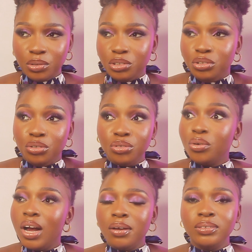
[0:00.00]
because you don't
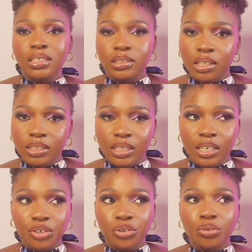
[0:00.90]
know how they
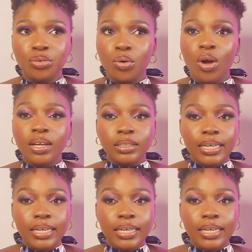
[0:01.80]
started and you don't know